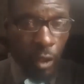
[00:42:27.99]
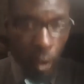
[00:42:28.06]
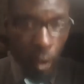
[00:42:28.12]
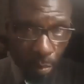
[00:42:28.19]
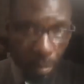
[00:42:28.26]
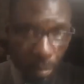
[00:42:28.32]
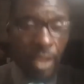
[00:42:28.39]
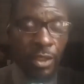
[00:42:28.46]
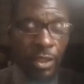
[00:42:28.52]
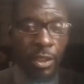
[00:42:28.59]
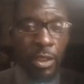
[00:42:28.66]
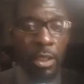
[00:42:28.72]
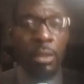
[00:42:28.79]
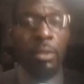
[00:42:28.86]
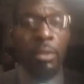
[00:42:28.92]
Blessed
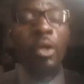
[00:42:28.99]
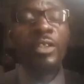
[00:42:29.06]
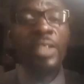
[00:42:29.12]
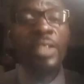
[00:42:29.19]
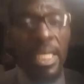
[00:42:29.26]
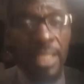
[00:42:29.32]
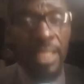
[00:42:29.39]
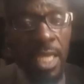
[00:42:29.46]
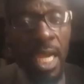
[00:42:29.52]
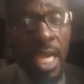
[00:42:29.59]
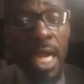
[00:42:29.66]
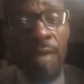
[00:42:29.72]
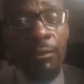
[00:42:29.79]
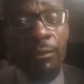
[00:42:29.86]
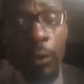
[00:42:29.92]
on page.
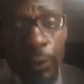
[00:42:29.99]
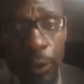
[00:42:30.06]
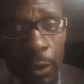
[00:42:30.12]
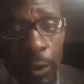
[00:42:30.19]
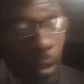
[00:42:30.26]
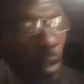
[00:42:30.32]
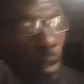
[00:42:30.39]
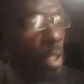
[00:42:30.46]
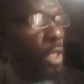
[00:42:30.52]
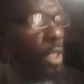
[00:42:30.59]
Does Nigeria have,